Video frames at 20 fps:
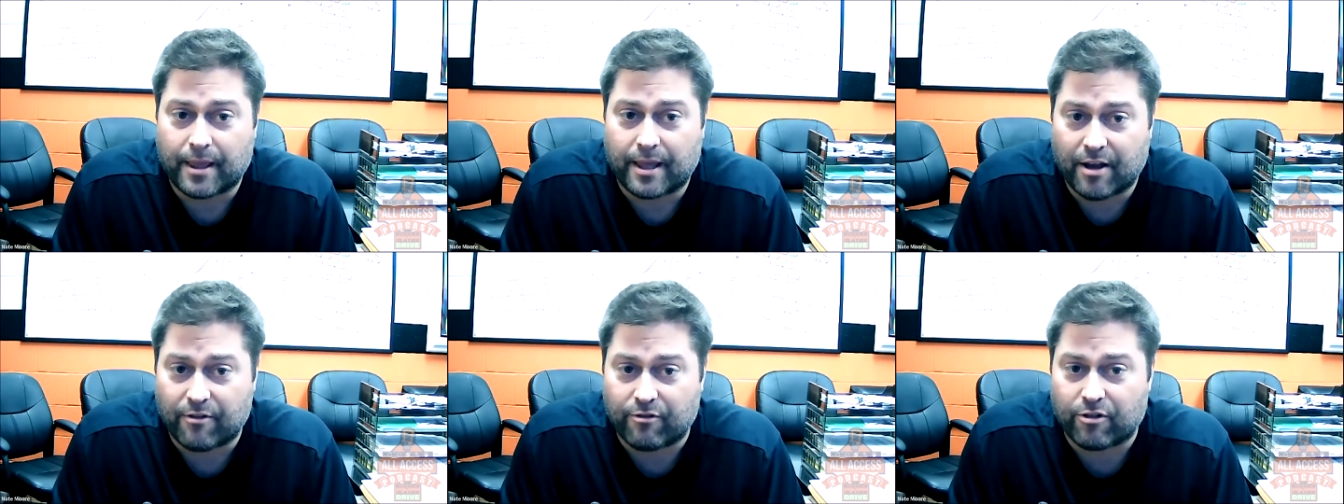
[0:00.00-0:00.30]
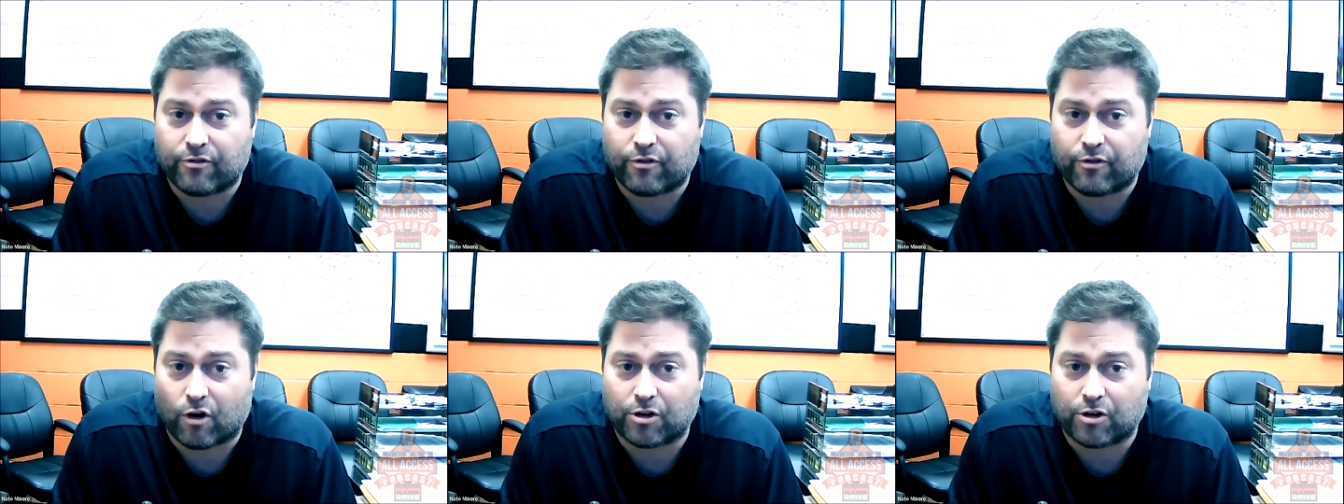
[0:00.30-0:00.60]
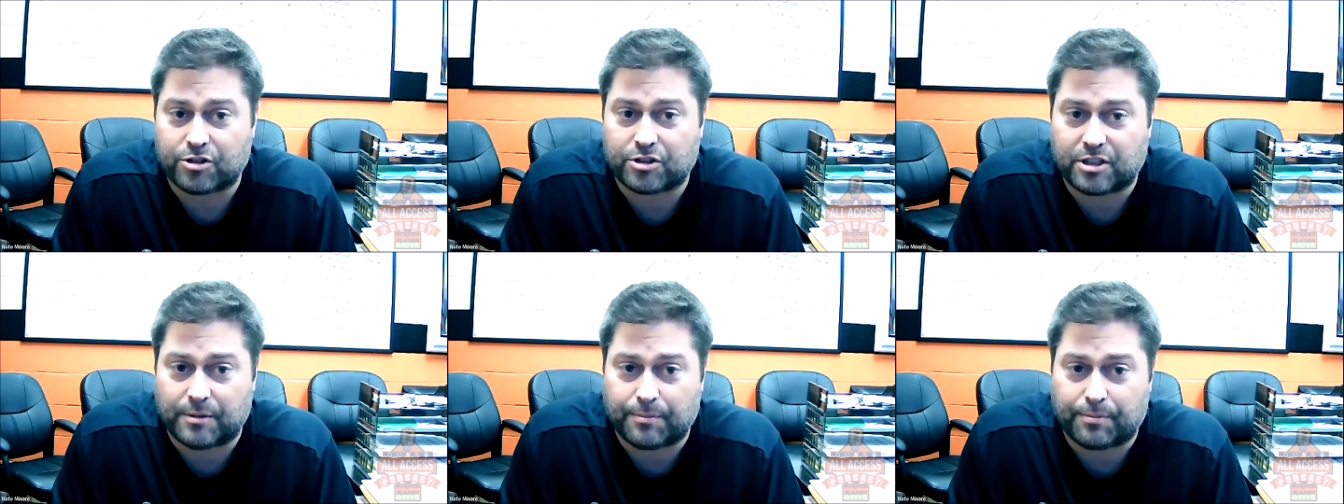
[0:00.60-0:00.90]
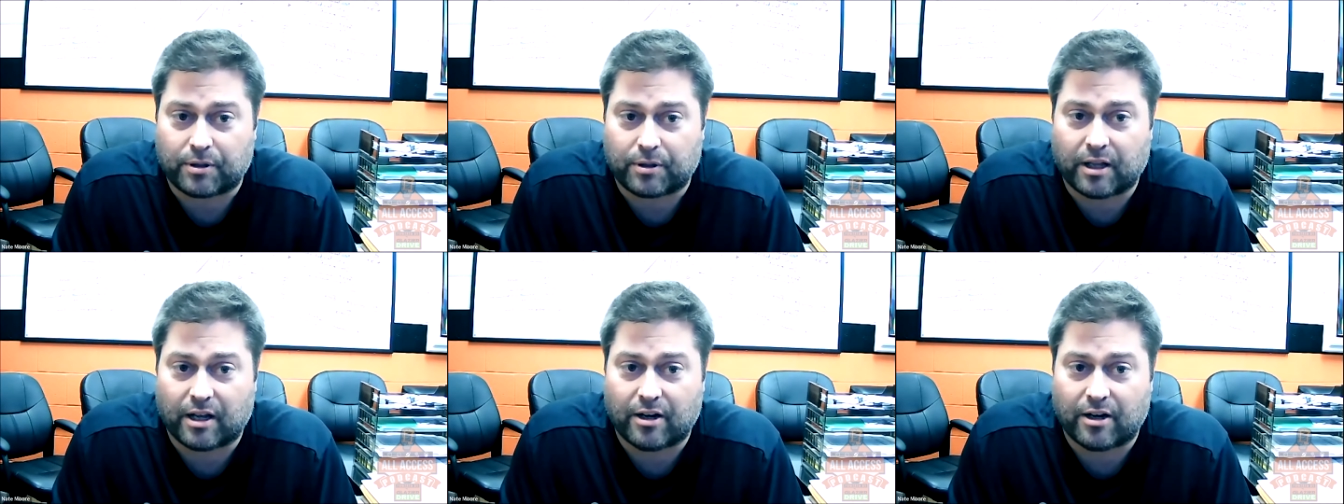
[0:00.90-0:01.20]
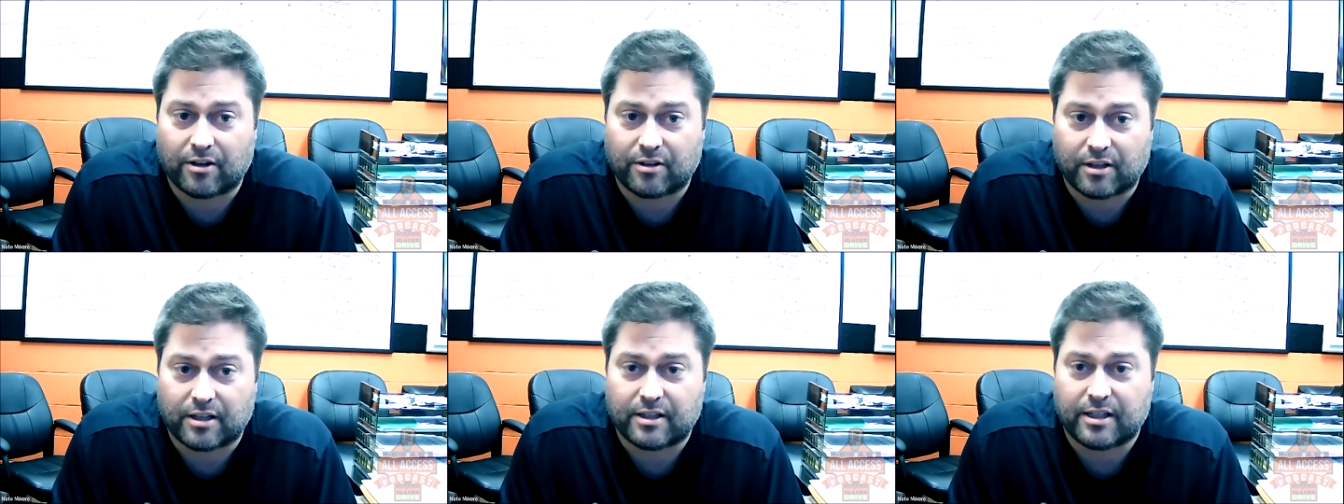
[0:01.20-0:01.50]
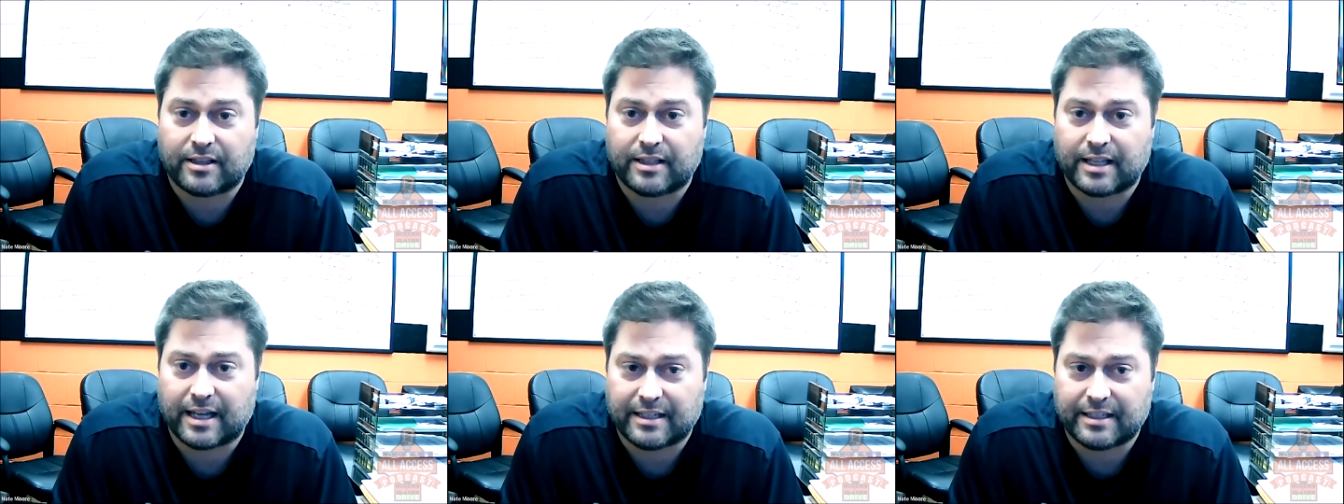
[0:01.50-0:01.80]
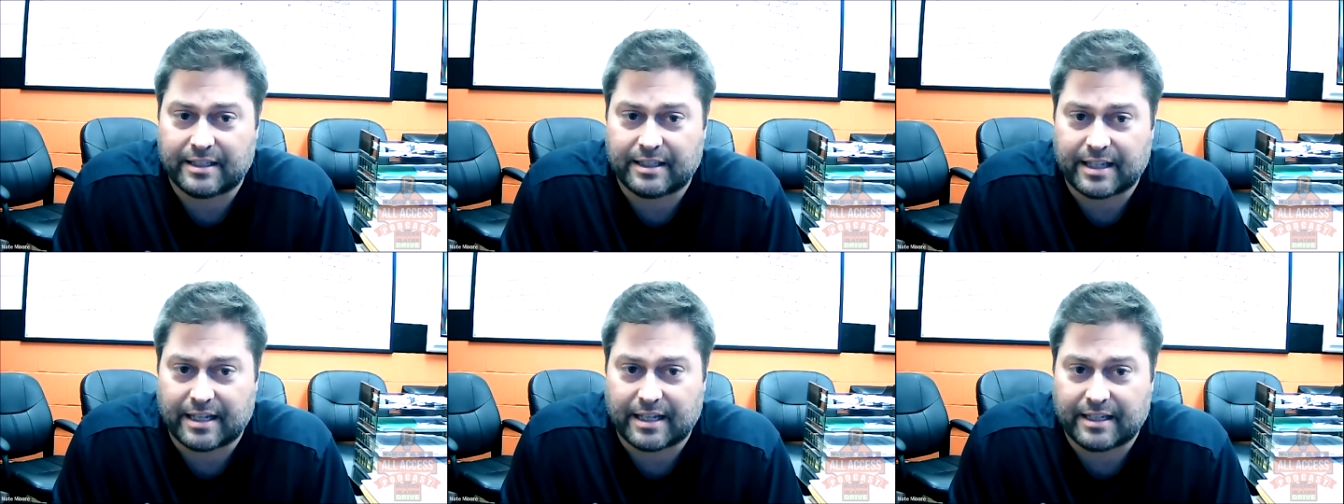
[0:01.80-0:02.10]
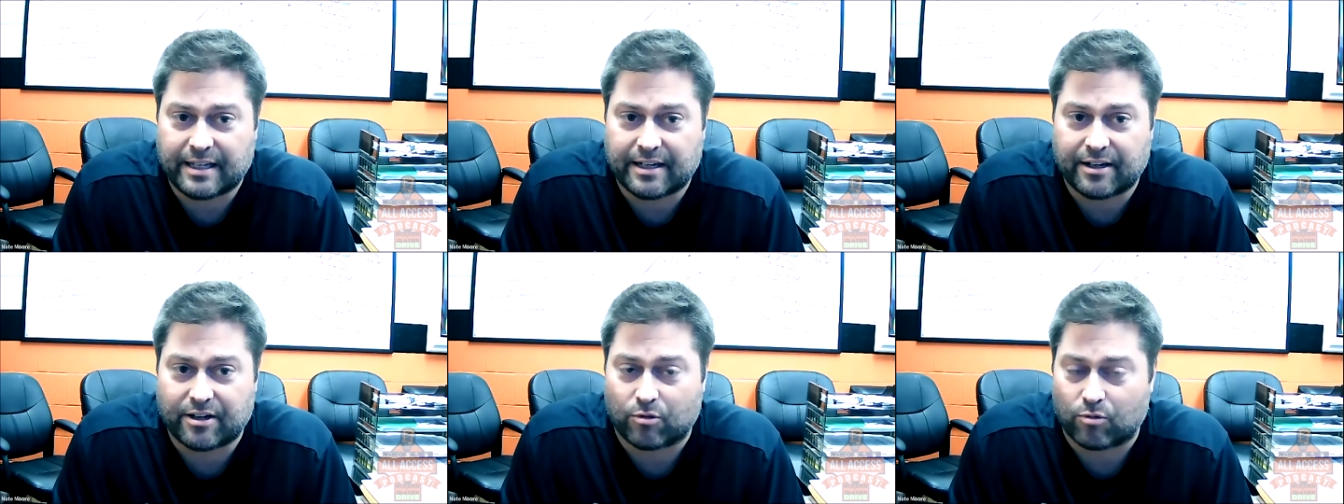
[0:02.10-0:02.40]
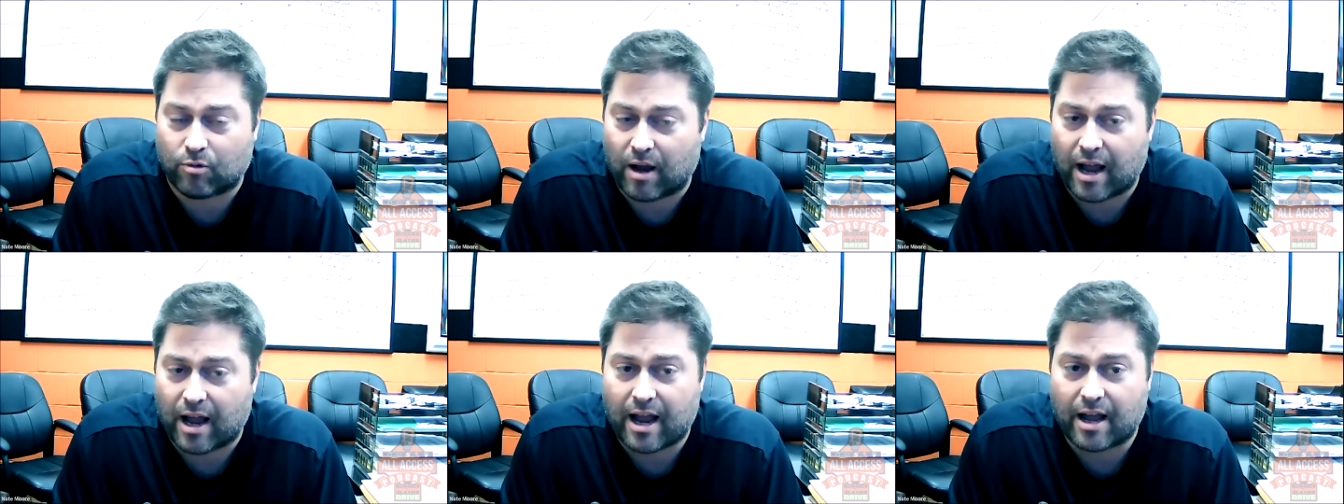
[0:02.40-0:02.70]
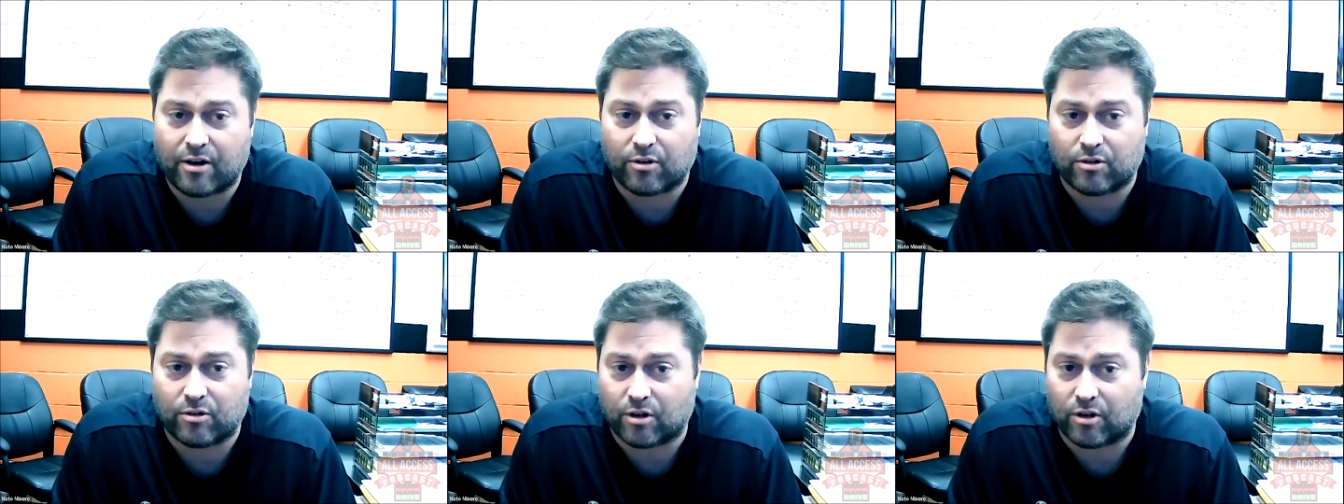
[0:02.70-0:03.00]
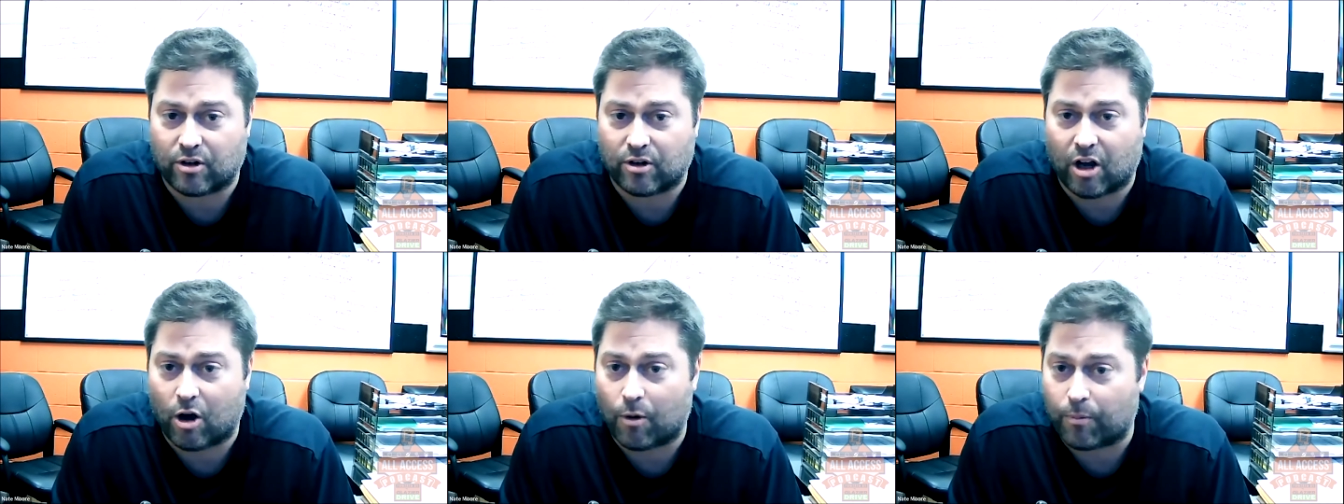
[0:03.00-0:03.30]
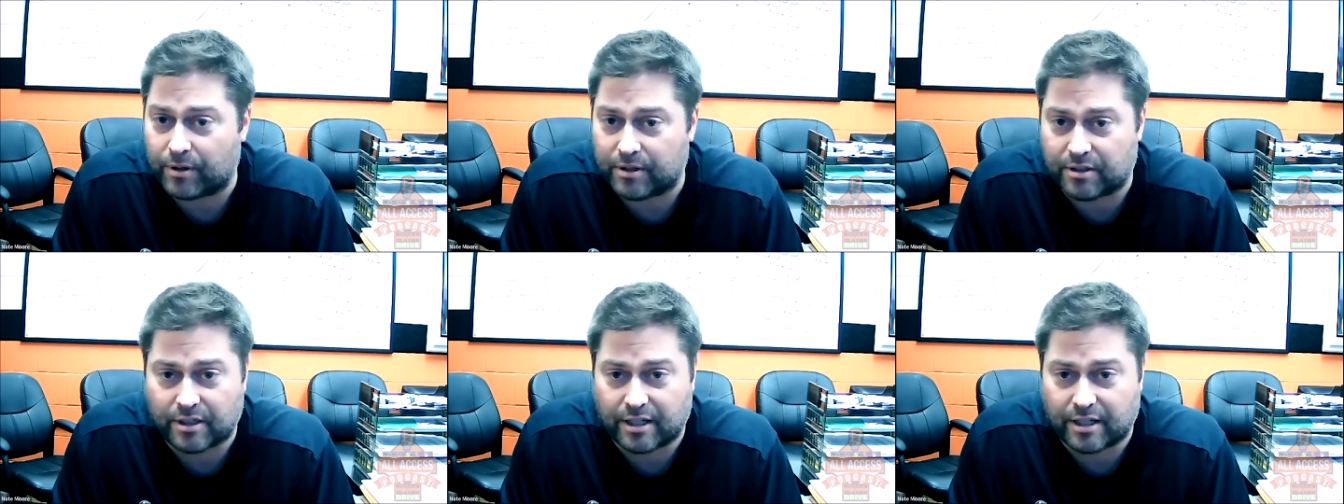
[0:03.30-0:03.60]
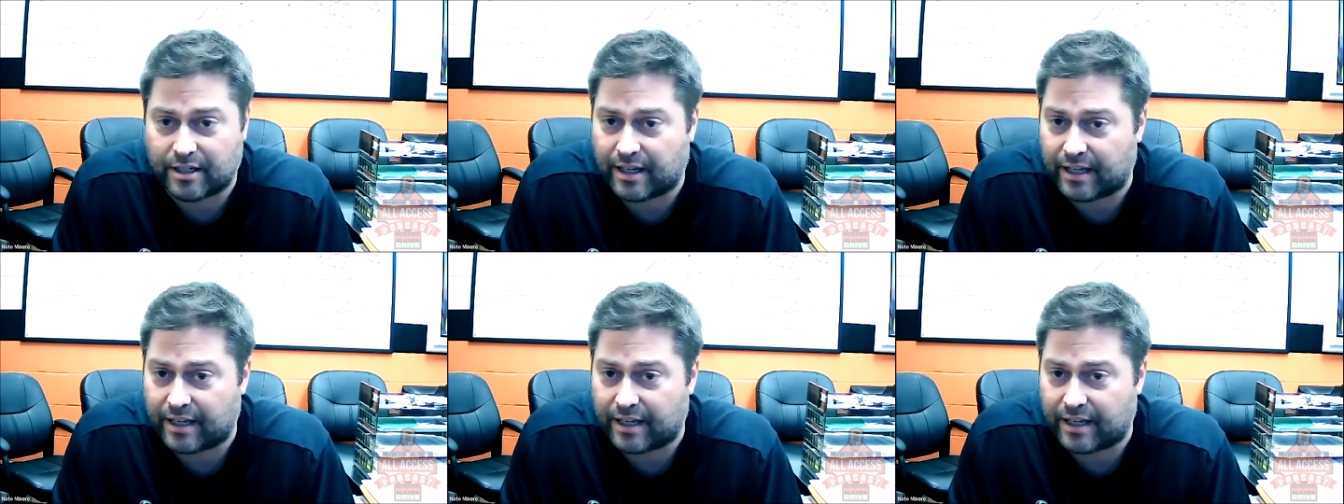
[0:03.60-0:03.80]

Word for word: every varsity player that needed a ride or help in